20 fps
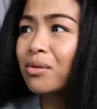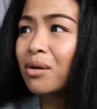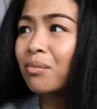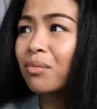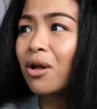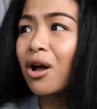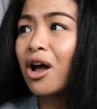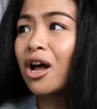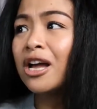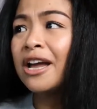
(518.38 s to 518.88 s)
blah,
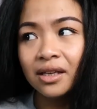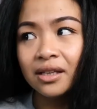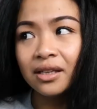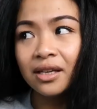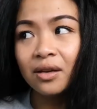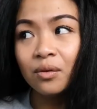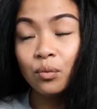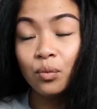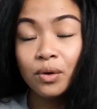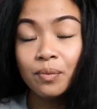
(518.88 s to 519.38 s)
blah. And
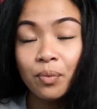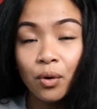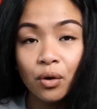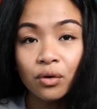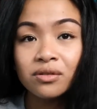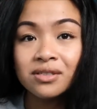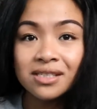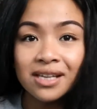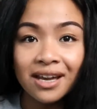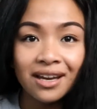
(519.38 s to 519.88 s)
then we
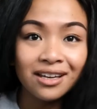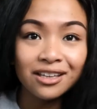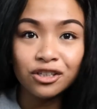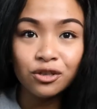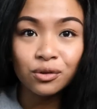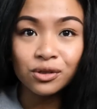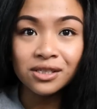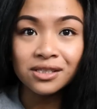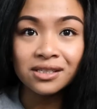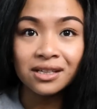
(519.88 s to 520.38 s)
both say
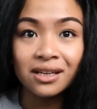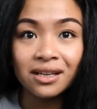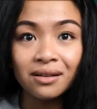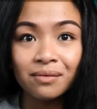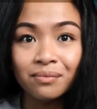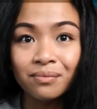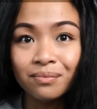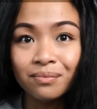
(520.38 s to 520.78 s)
unison,